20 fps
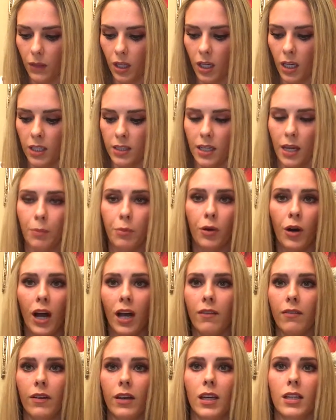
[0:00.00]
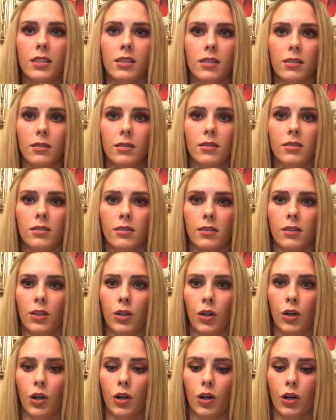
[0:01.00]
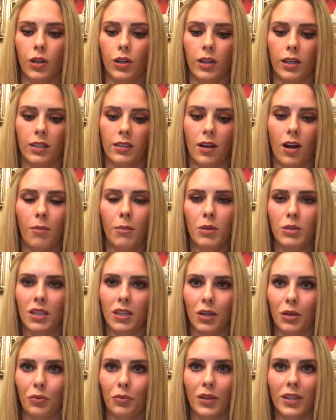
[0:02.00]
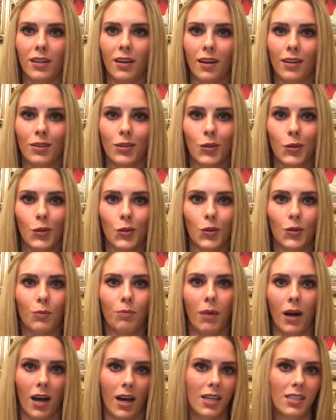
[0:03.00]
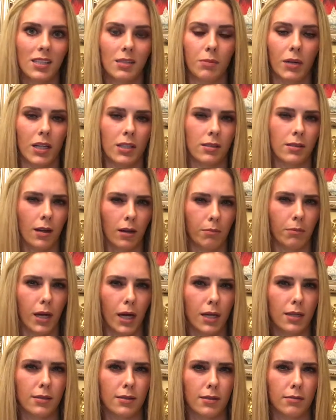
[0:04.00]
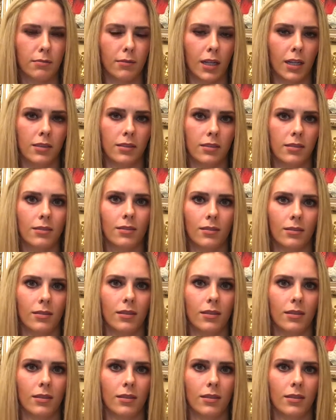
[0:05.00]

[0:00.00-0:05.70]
It's a private little, almost like a redone cool bus, but it's not a bus, but it's